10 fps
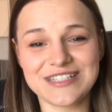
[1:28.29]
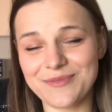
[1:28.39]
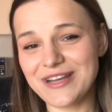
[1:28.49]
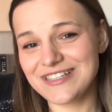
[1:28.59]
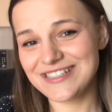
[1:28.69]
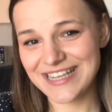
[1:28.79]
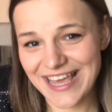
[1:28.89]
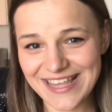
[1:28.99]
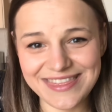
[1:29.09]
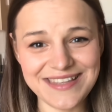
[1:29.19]
so make sure to
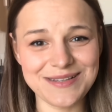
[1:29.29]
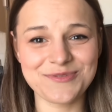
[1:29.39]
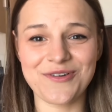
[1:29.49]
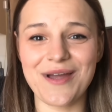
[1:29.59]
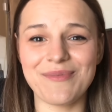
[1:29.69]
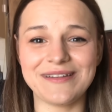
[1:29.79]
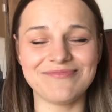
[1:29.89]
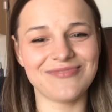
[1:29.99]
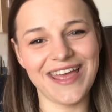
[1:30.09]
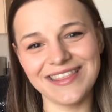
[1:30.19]
hit the subscribe
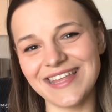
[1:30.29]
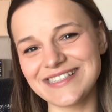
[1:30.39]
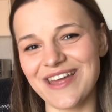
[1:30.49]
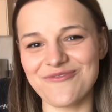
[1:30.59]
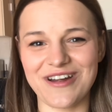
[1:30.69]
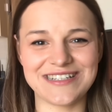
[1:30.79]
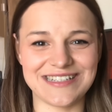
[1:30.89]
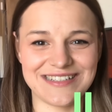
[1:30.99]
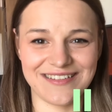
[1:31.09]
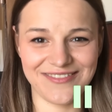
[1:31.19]
button and let's get right
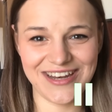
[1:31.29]
into the